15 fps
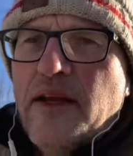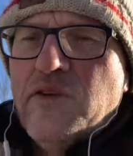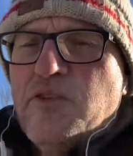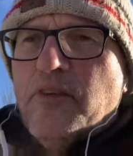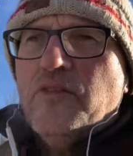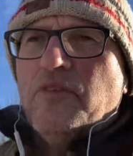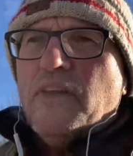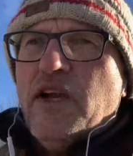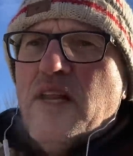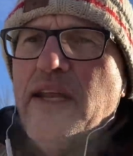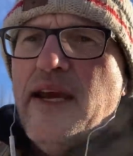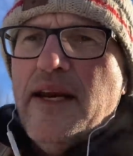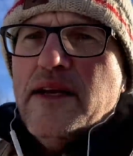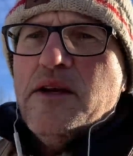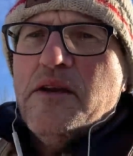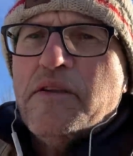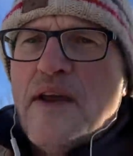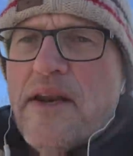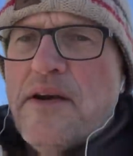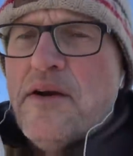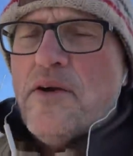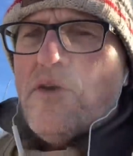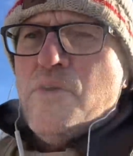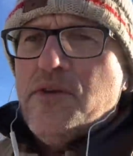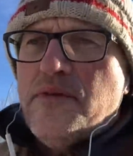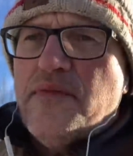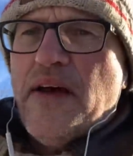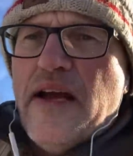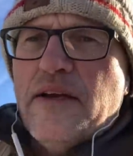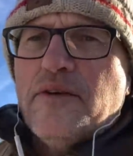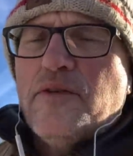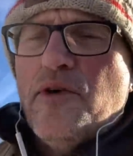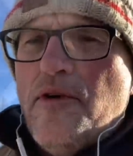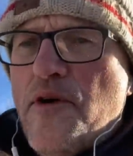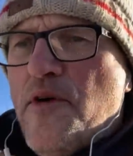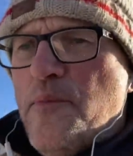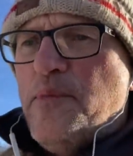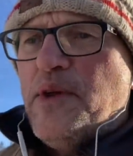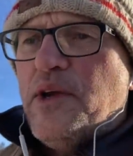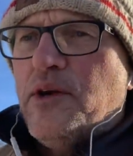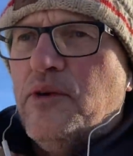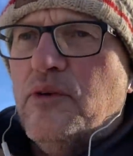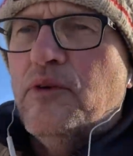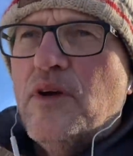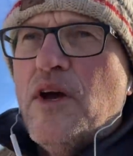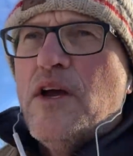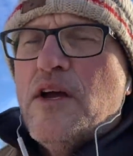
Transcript: it's just that Canadians hadn't heard of that term because,